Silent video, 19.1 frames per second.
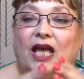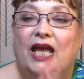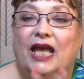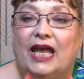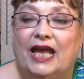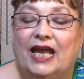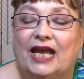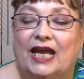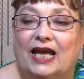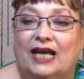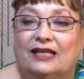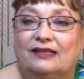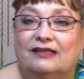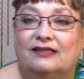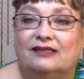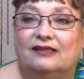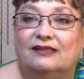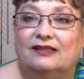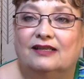
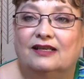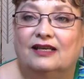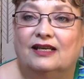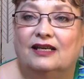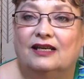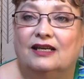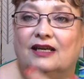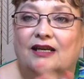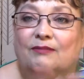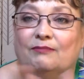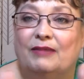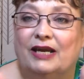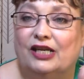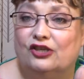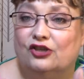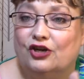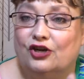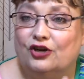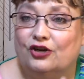And make
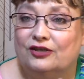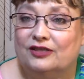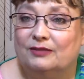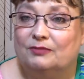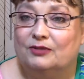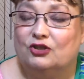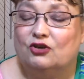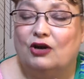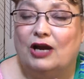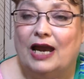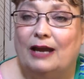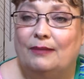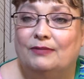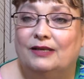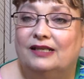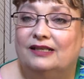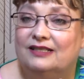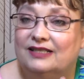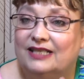sure you're subscribed
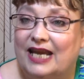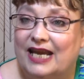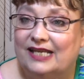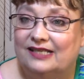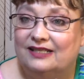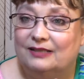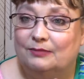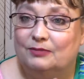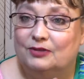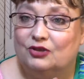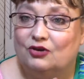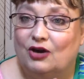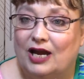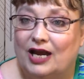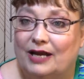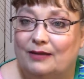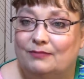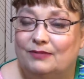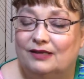and stay
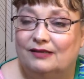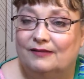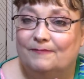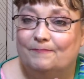subscribed.